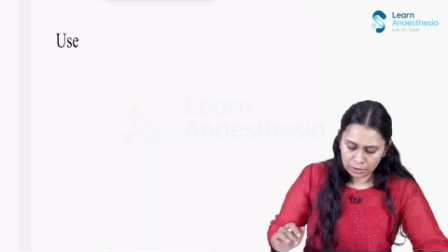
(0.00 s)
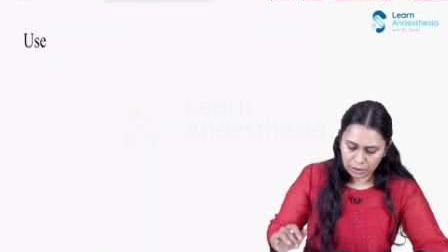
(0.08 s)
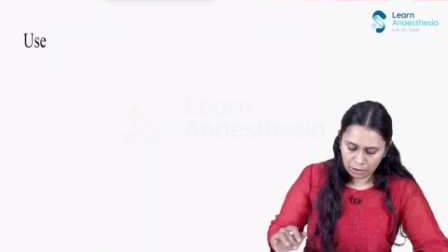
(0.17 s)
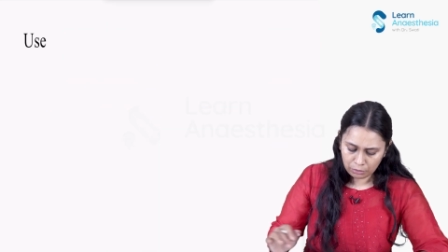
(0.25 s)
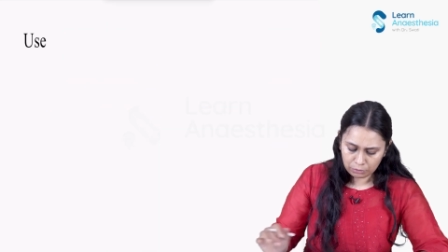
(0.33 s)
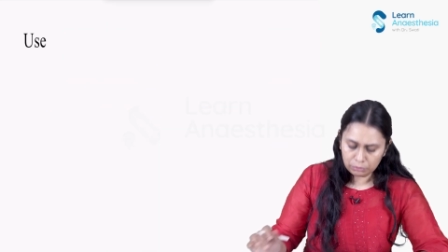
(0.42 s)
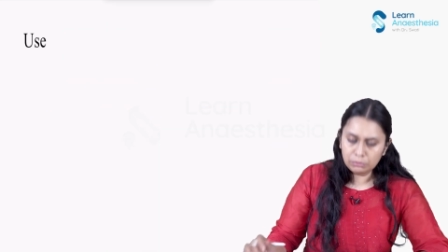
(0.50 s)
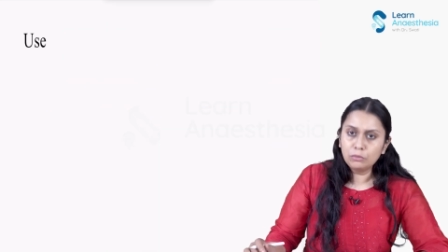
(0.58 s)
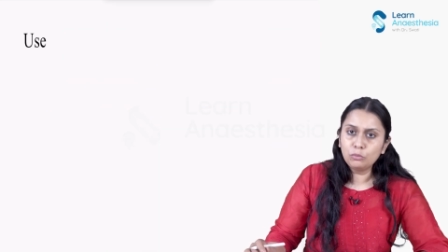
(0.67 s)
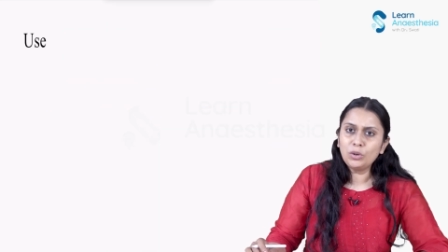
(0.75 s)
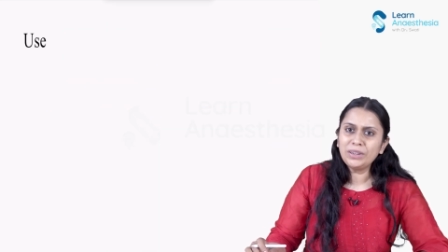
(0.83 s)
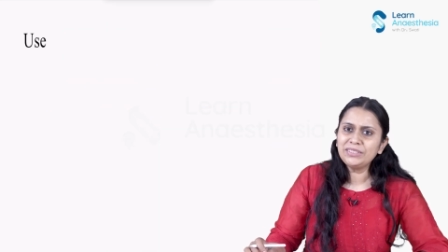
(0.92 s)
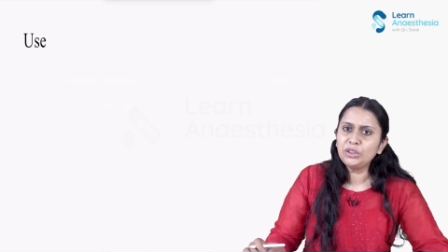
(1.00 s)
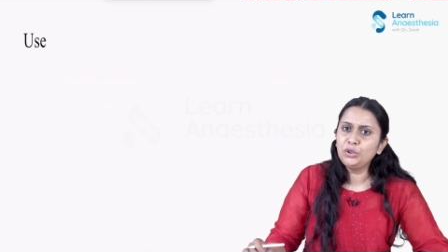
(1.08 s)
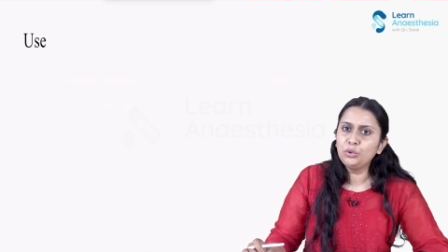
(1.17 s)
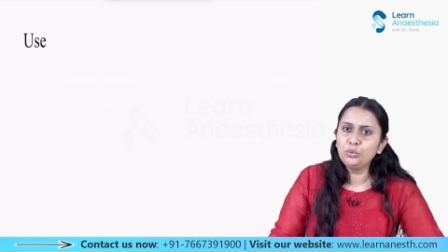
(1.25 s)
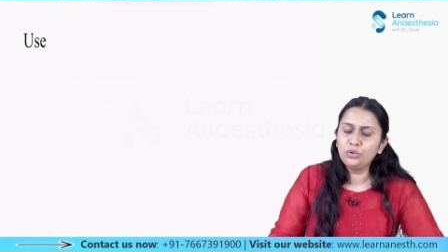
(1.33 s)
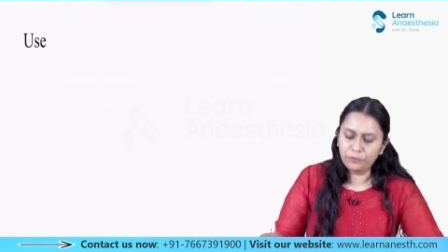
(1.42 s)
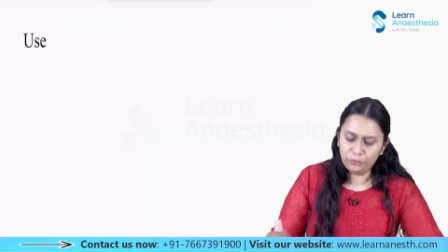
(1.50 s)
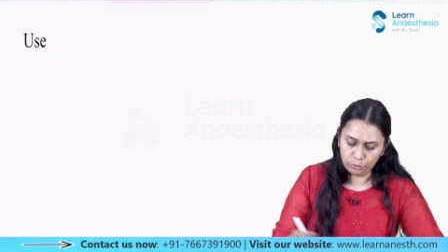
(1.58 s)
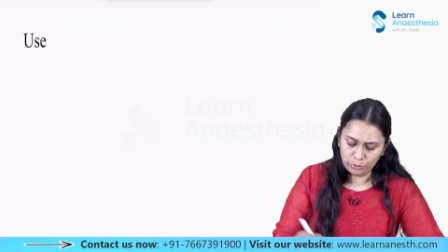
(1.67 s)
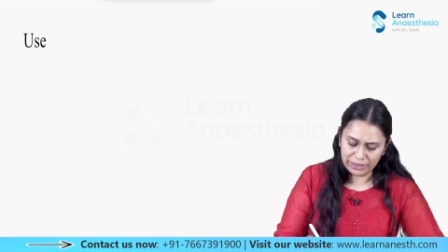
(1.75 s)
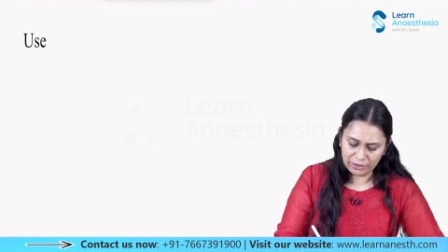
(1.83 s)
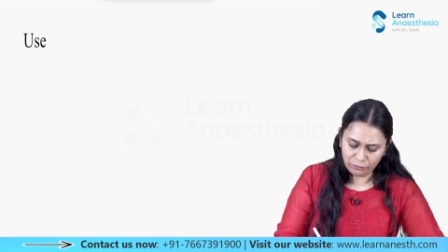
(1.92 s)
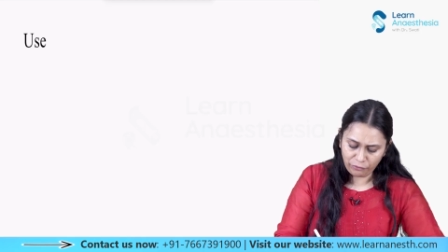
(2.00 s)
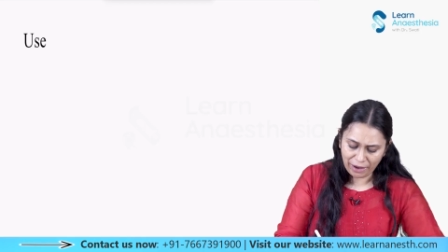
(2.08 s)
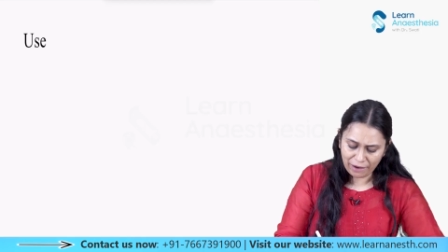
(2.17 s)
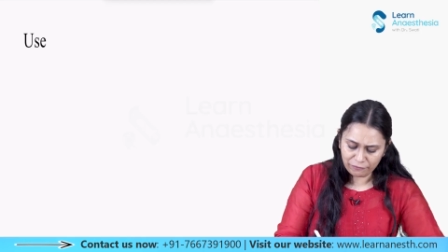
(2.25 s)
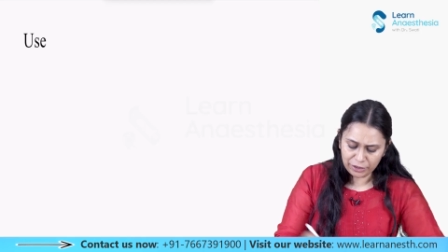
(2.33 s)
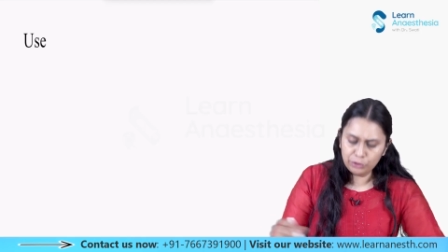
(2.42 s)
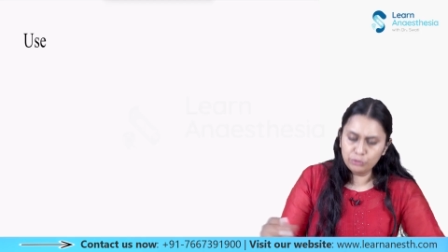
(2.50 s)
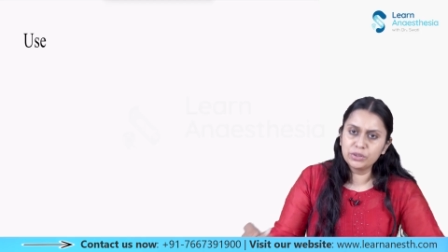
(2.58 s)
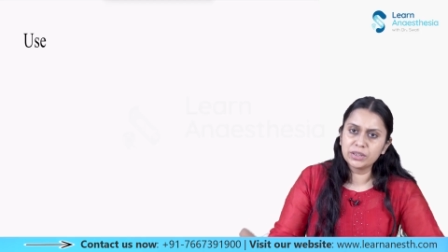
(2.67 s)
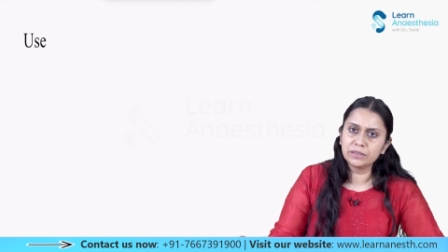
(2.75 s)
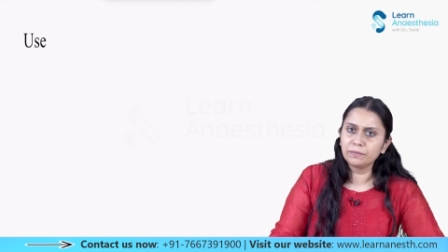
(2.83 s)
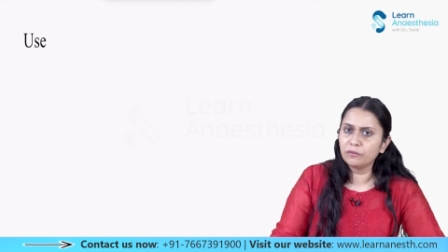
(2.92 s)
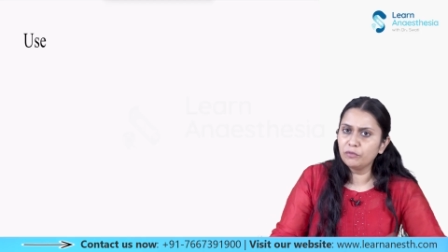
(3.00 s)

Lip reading: Now, what is the use of tourniquet? Where we use it?